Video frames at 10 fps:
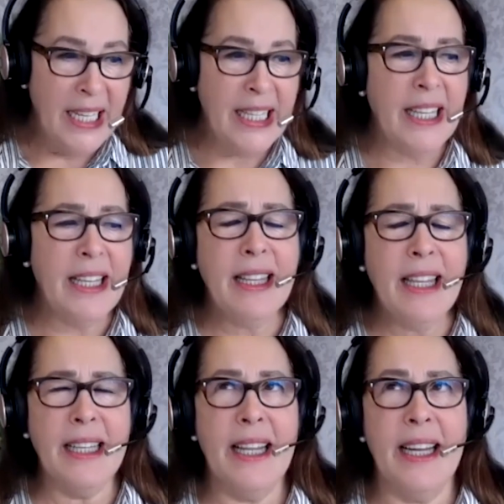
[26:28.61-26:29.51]
The other
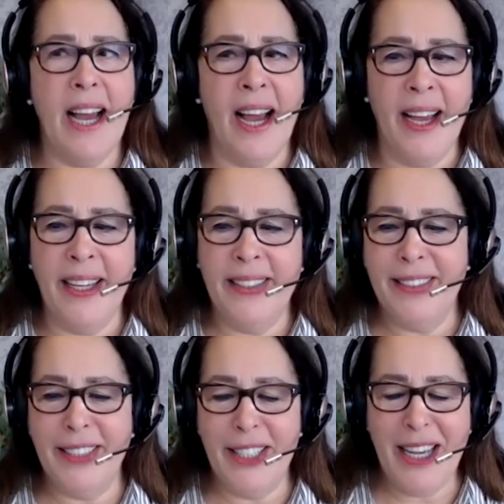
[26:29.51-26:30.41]
thing that I
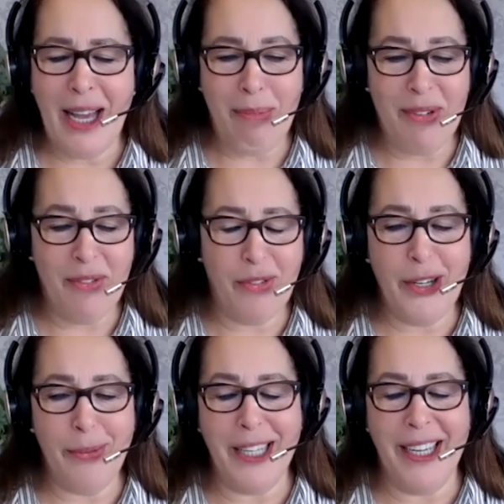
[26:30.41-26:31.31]
see happen
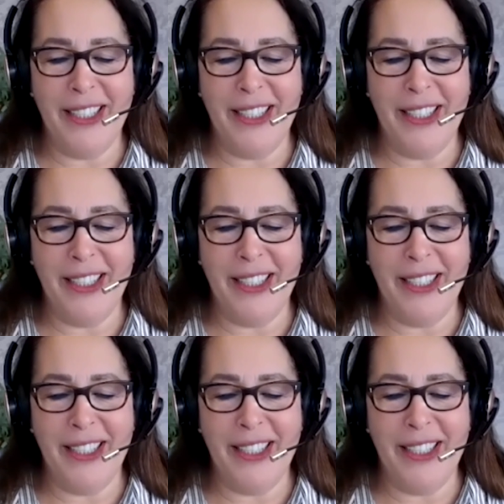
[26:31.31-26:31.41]
frequently,